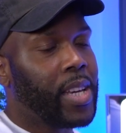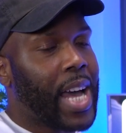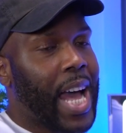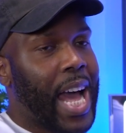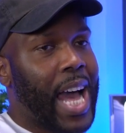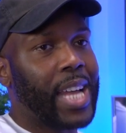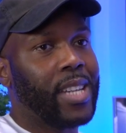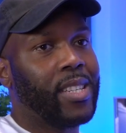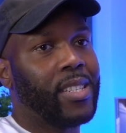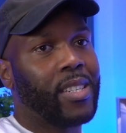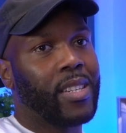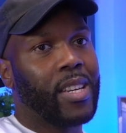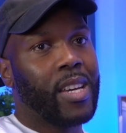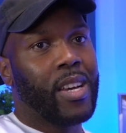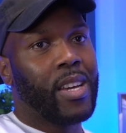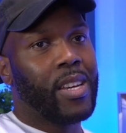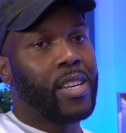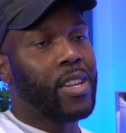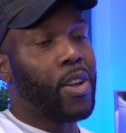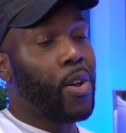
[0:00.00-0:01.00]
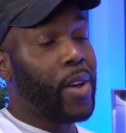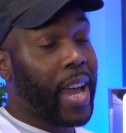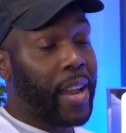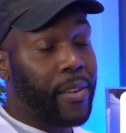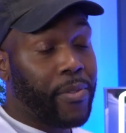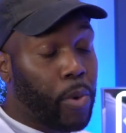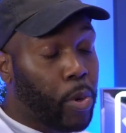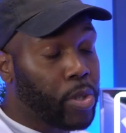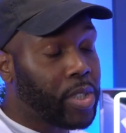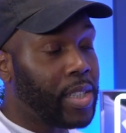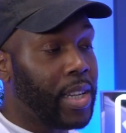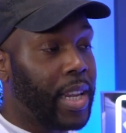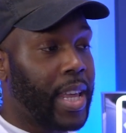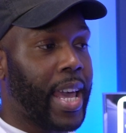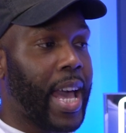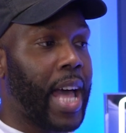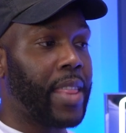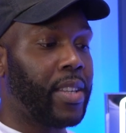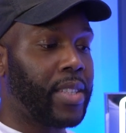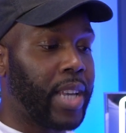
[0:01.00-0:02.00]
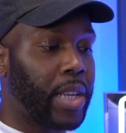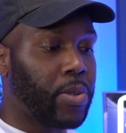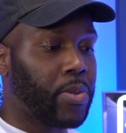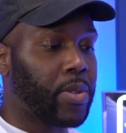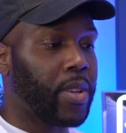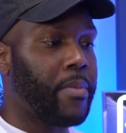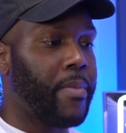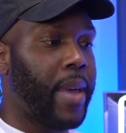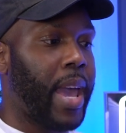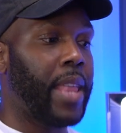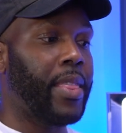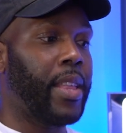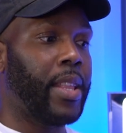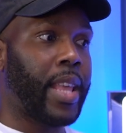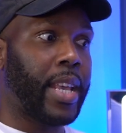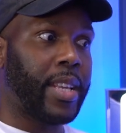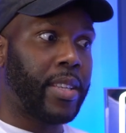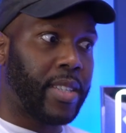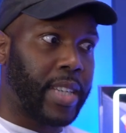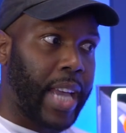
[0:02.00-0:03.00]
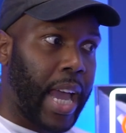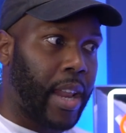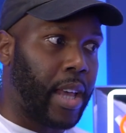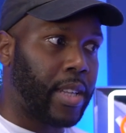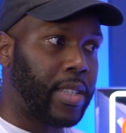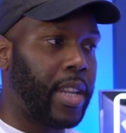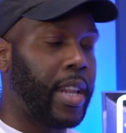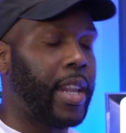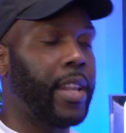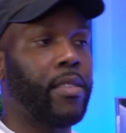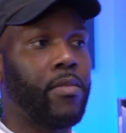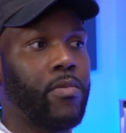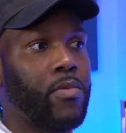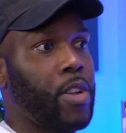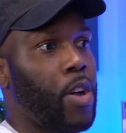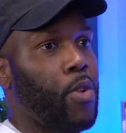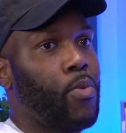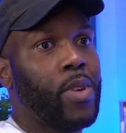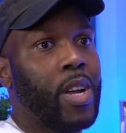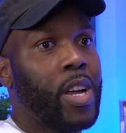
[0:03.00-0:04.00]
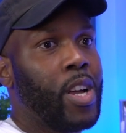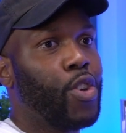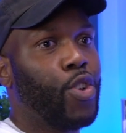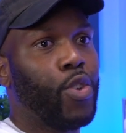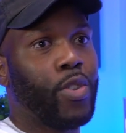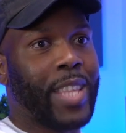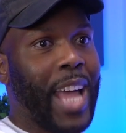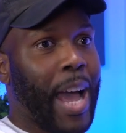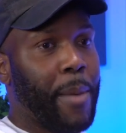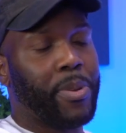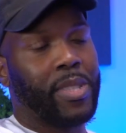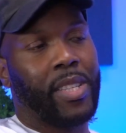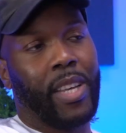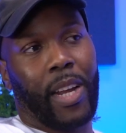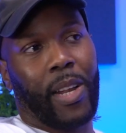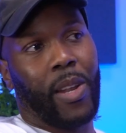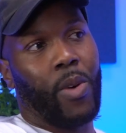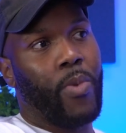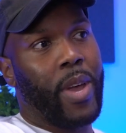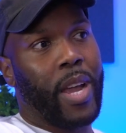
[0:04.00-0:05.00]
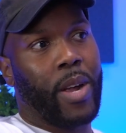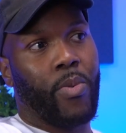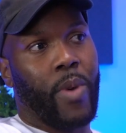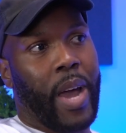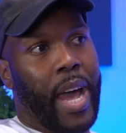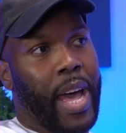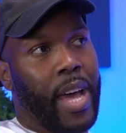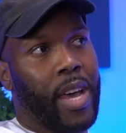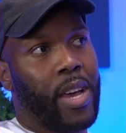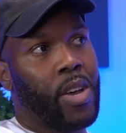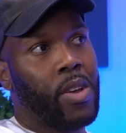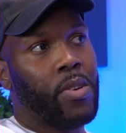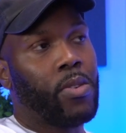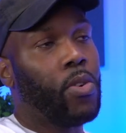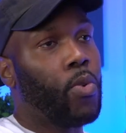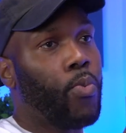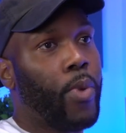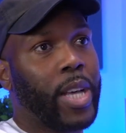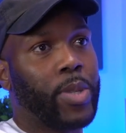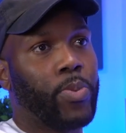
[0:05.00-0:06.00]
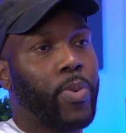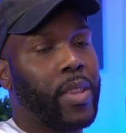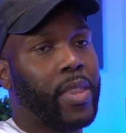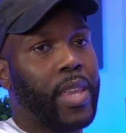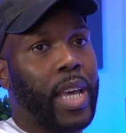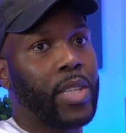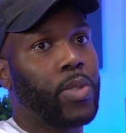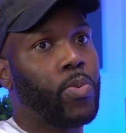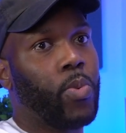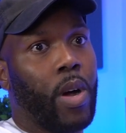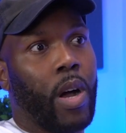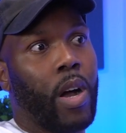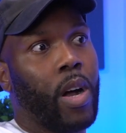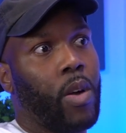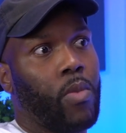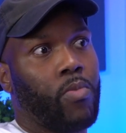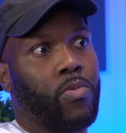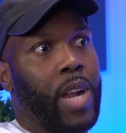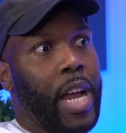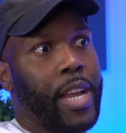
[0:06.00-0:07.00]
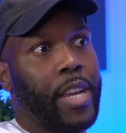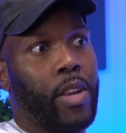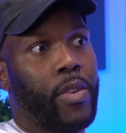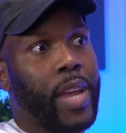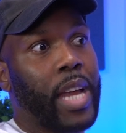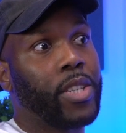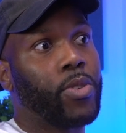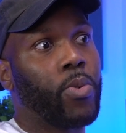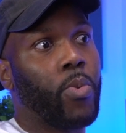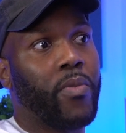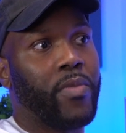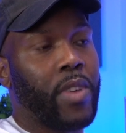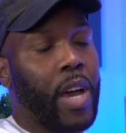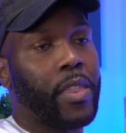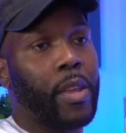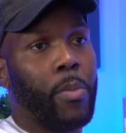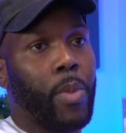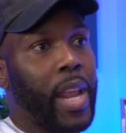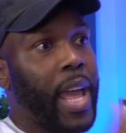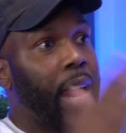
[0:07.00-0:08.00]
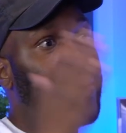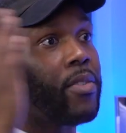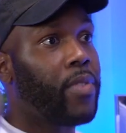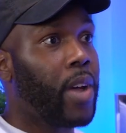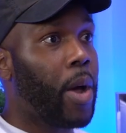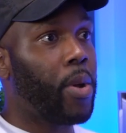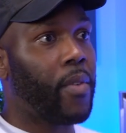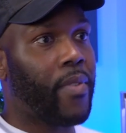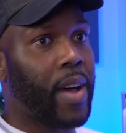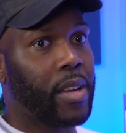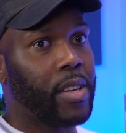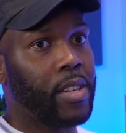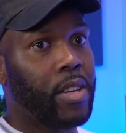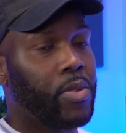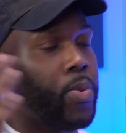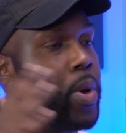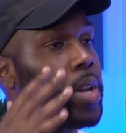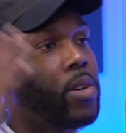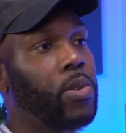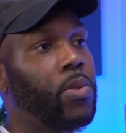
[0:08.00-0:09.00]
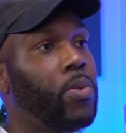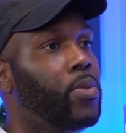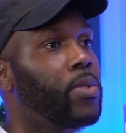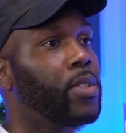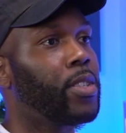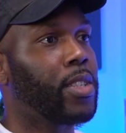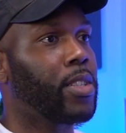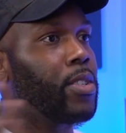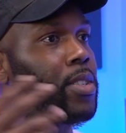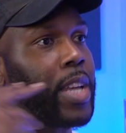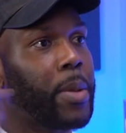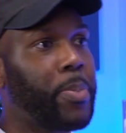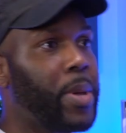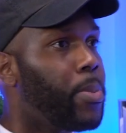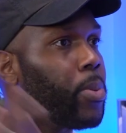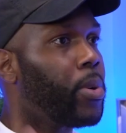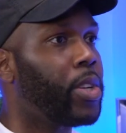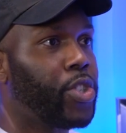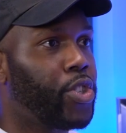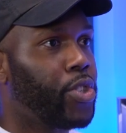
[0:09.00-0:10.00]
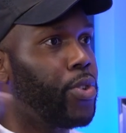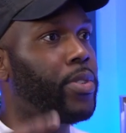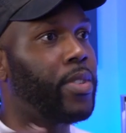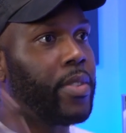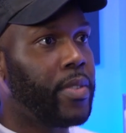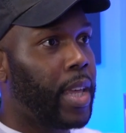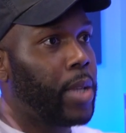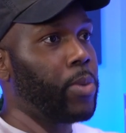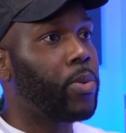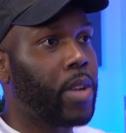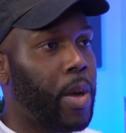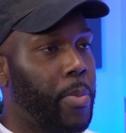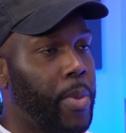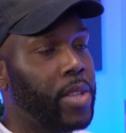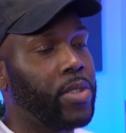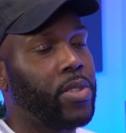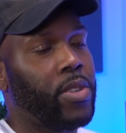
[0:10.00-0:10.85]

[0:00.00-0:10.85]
And again, fortunately had these angels commit and then they shared us, and that particular week weeks where things were like they'd enter with nothing, but at the end of it I would have had 20 calls just because like people introduced and things would come in.